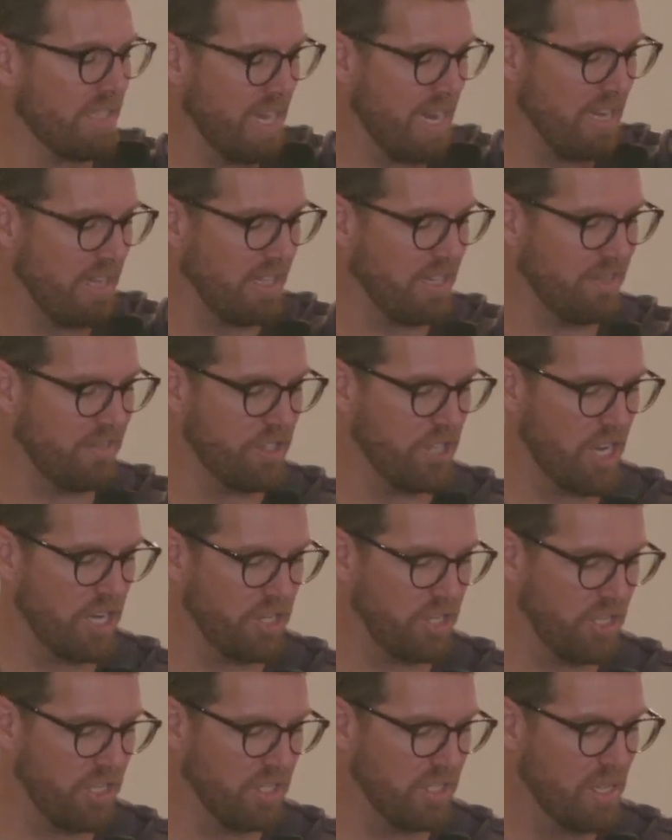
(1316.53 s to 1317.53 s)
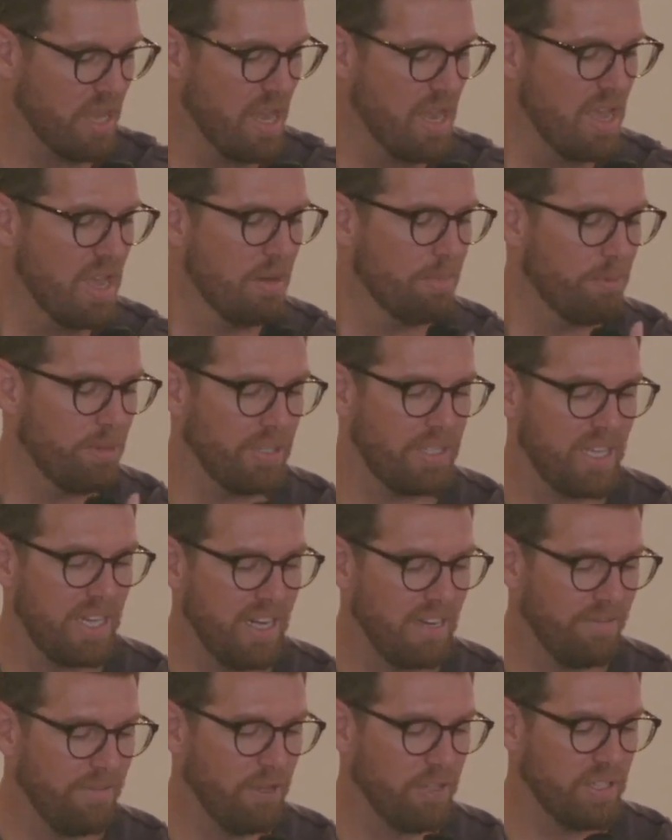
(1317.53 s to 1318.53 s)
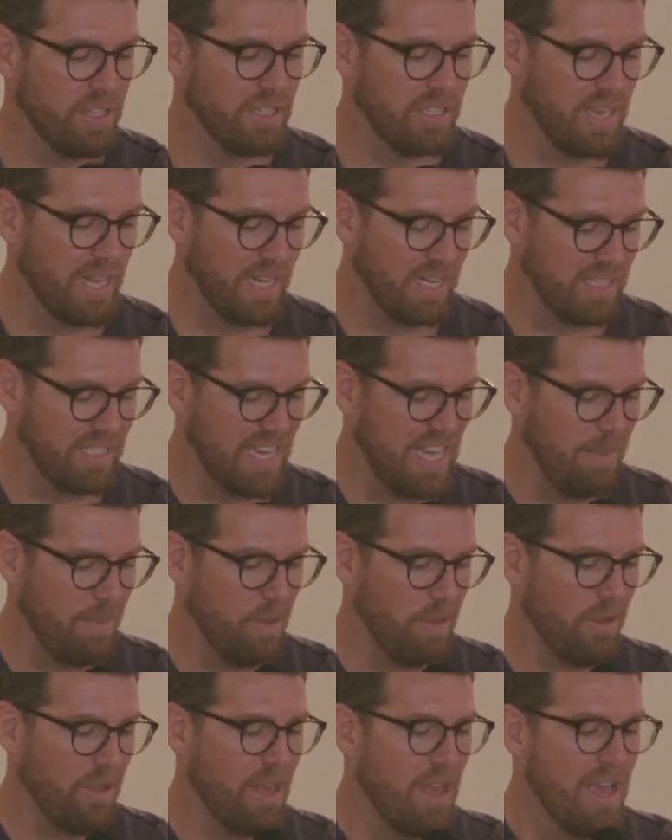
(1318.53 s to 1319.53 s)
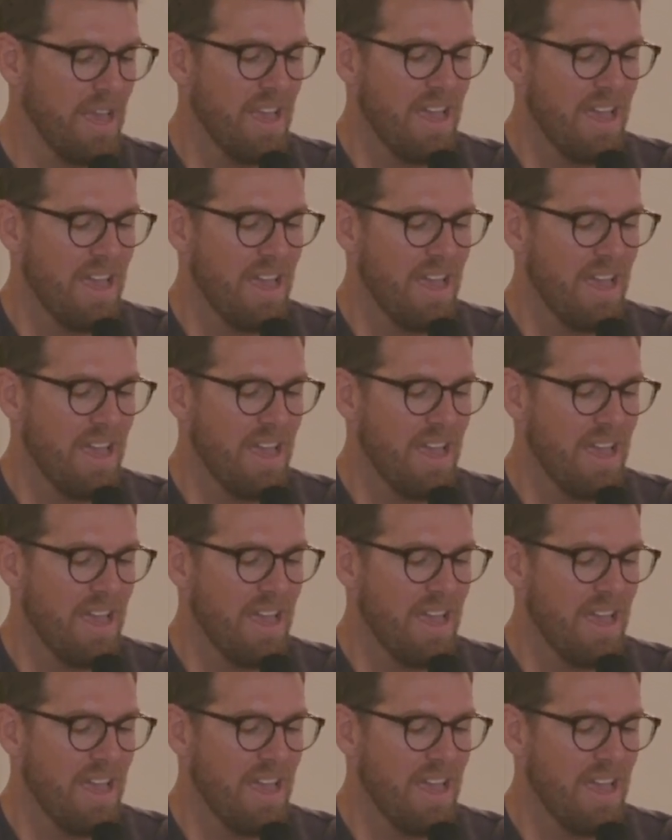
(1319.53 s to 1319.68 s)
tail end of Judges, preceding 1st and 2nd Samuel.